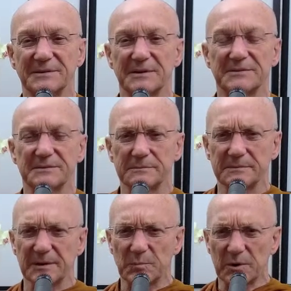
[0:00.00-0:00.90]
because
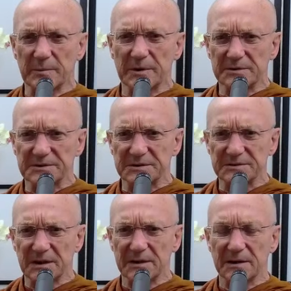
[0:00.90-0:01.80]
impermanence is
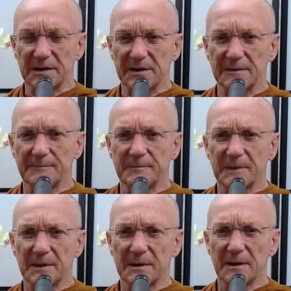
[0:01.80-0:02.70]
like an
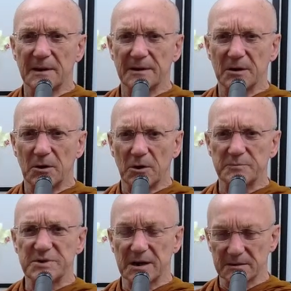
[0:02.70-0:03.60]

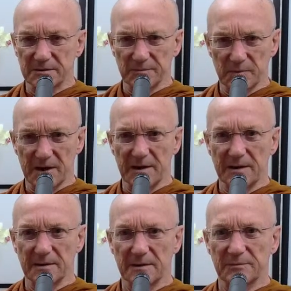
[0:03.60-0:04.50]
objective
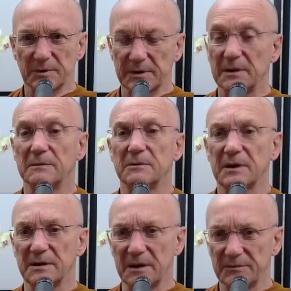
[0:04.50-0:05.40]
way of looking.
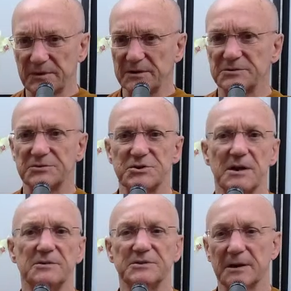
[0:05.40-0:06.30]
Okay, if things are
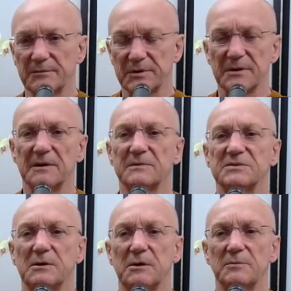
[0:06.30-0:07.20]
changing, everything is
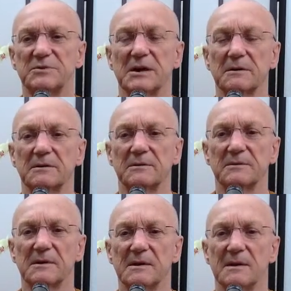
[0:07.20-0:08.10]
objective,
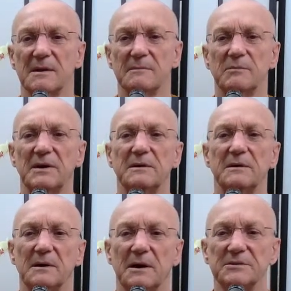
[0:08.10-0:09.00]
but
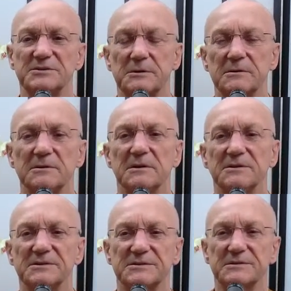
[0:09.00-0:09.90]
uncertain
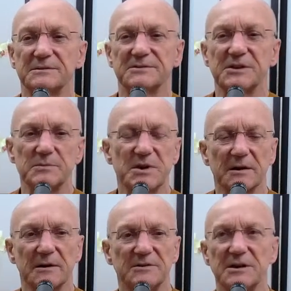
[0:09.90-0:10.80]
is
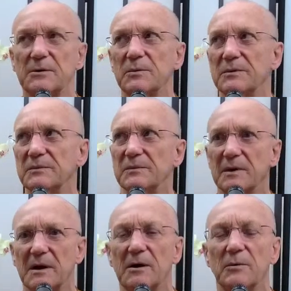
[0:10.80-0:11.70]
subjective. It's how
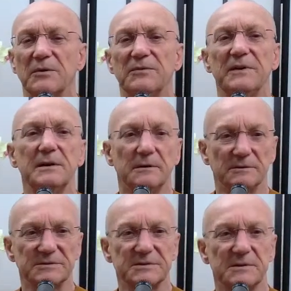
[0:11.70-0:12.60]
one
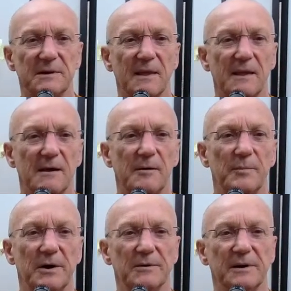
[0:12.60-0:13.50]
feels
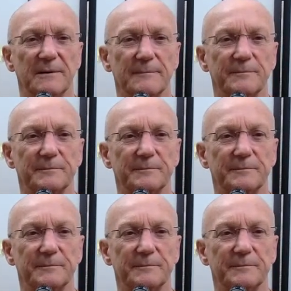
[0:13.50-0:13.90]
about it.